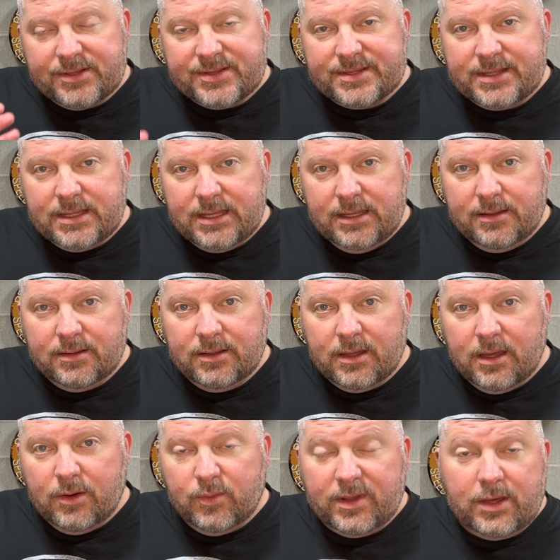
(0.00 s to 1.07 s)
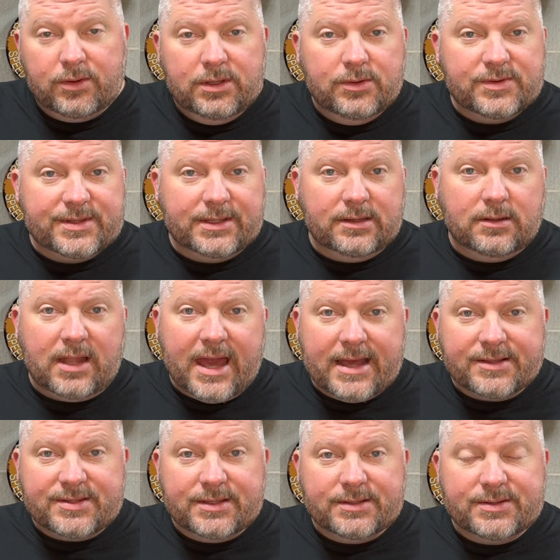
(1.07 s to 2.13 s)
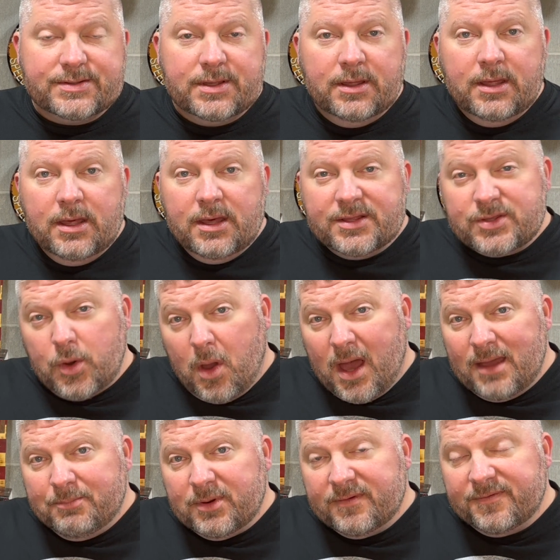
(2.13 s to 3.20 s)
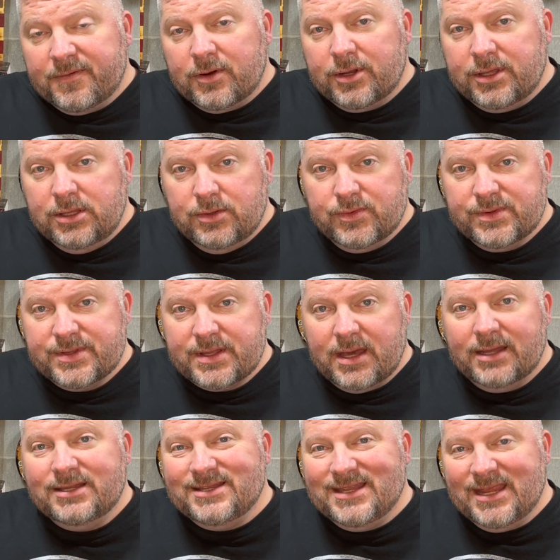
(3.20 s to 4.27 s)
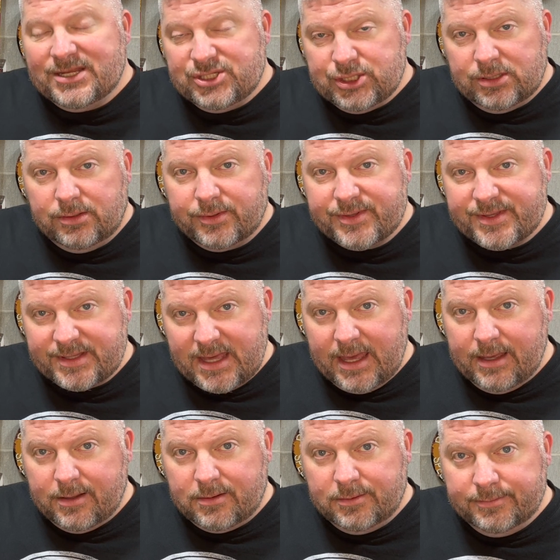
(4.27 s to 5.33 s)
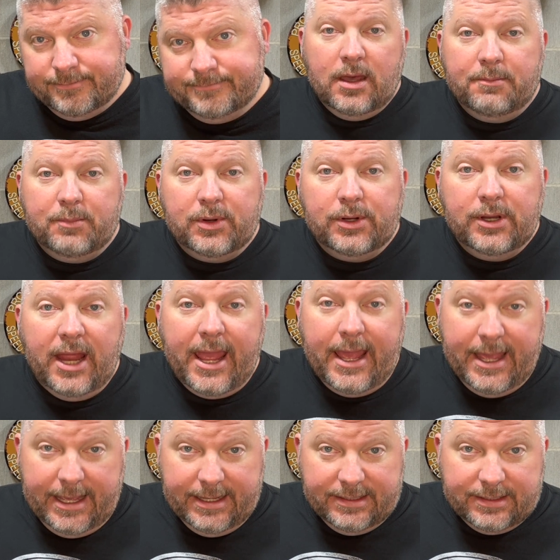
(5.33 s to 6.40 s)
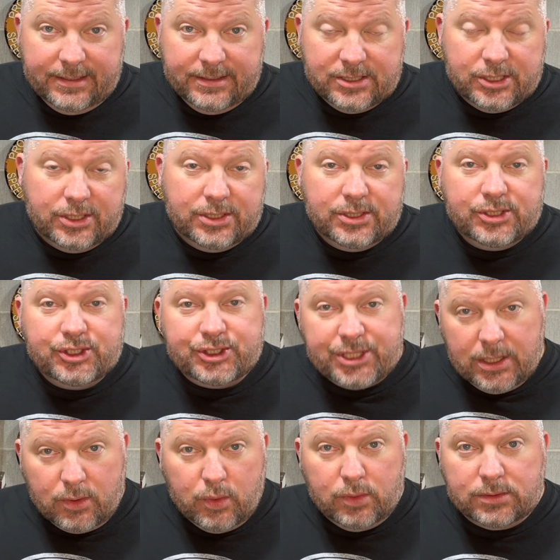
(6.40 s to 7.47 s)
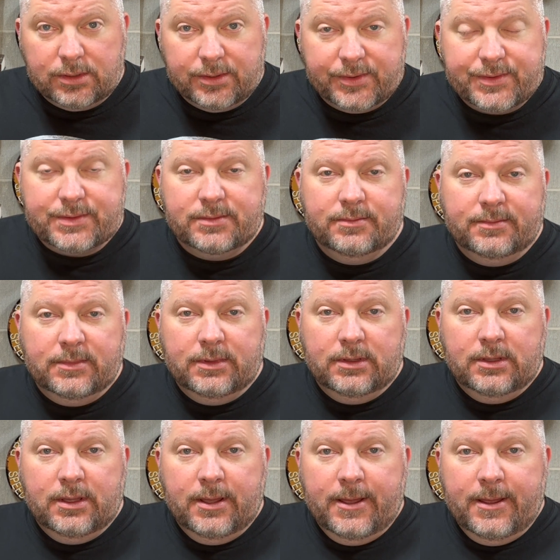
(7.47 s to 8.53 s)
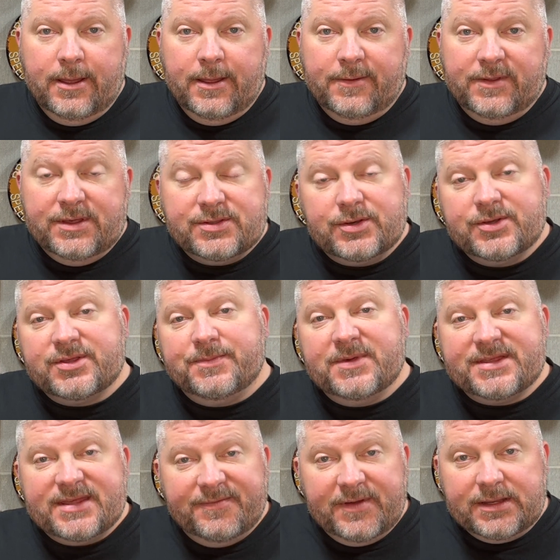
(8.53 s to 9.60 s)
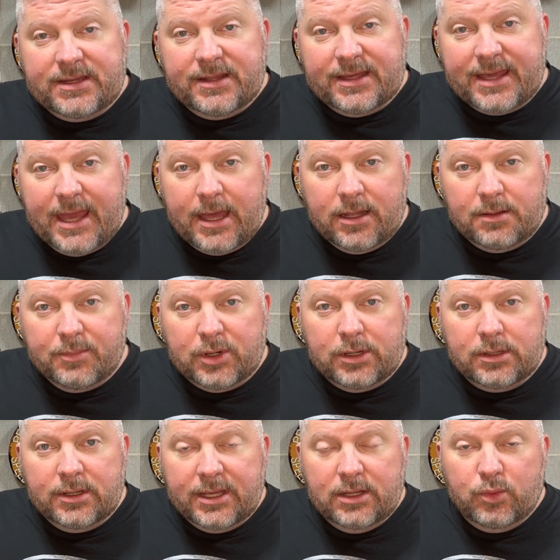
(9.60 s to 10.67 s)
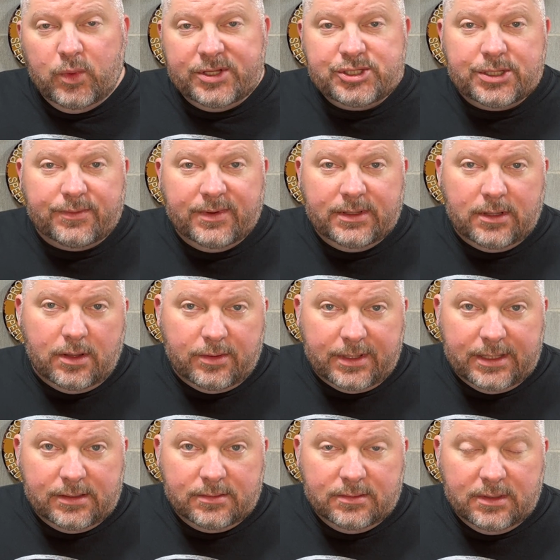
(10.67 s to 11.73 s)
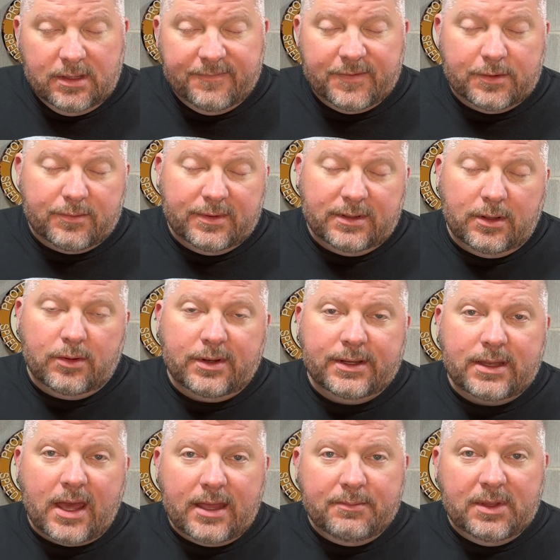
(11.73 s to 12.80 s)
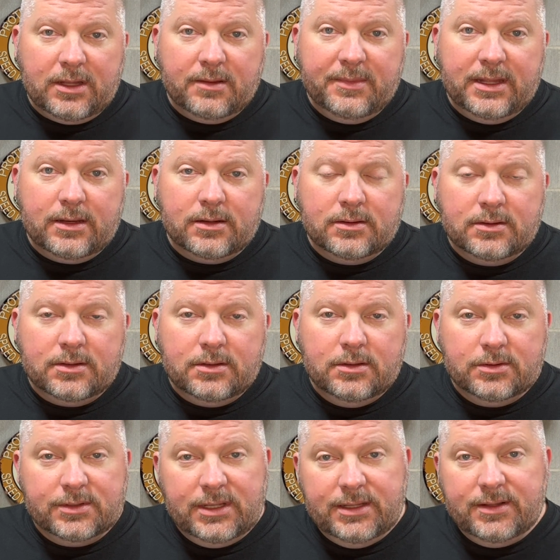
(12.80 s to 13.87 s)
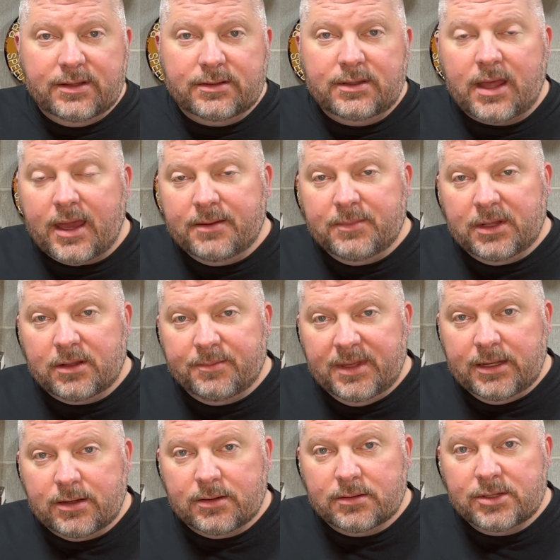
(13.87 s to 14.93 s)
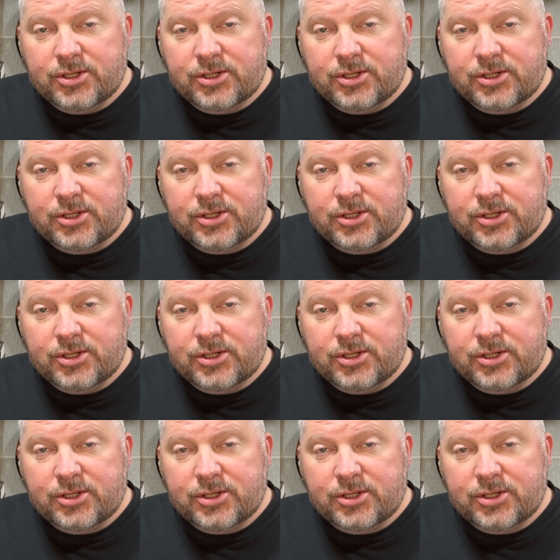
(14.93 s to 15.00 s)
to see without using glasses. So I prefer to use a digital scale. Number eight, shell holders. These are specific to the caliber in which you're reloading. If you're reloading 9mm, you'll need the 9mm